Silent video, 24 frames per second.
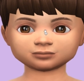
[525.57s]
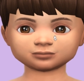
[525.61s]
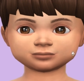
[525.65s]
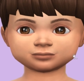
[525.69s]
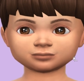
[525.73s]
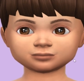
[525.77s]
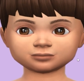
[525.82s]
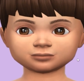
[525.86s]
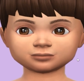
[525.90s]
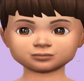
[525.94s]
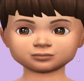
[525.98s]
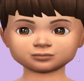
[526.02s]

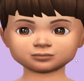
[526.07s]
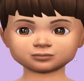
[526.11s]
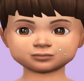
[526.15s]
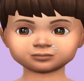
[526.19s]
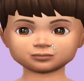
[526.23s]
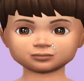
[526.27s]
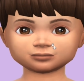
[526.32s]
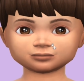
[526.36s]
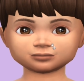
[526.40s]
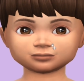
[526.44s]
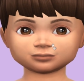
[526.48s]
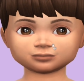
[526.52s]

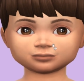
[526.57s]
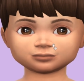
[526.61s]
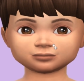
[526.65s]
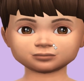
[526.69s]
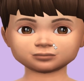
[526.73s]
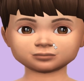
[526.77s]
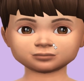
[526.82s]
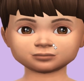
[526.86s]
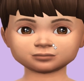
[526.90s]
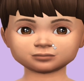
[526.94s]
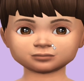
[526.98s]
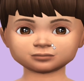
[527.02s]

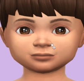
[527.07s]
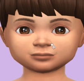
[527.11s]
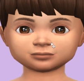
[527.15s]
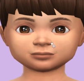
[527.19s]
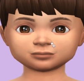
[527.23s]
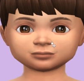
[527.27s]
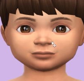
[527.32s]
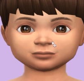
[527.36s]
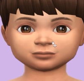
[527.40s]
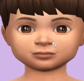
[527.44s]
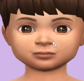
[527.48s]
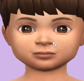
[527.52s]

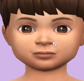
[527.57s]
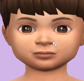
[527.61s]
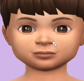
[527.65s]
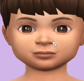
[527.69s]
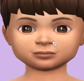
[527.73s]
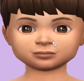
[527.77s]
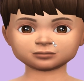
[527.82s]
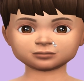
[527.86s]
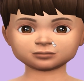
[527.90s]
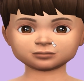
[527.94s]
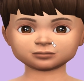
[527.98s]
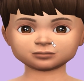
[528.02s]

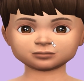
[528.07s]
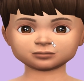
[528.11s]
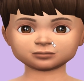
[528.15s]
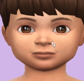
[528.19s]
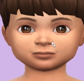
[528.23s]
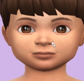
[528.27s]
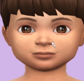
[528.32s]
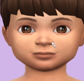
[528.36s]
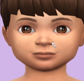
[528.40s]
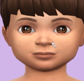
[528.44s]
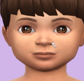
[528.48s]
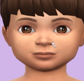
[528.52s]

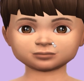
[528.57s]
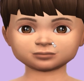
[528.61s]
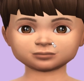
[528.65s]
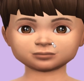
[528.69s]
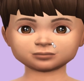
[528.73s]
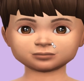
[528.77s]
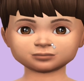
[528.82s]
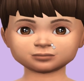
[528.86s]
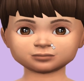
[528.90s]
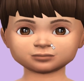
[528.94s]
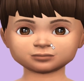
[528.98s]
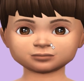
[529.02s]

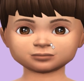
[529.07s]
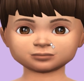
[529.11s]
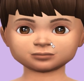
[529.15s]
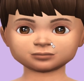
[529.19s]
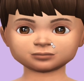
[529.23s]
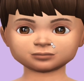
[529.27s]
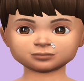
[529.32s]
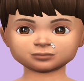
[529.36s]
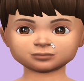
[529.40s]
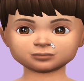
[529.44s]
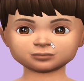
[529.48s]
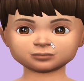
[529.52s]

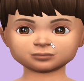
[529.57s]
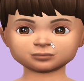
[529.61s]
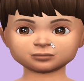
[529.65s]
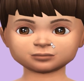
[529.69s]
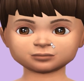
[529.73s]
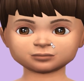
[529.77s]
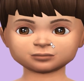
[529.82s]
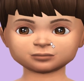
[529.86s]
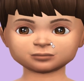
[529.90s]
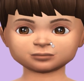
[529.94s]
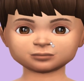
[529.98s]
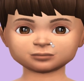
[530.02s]

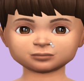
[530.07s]
Nothing is said.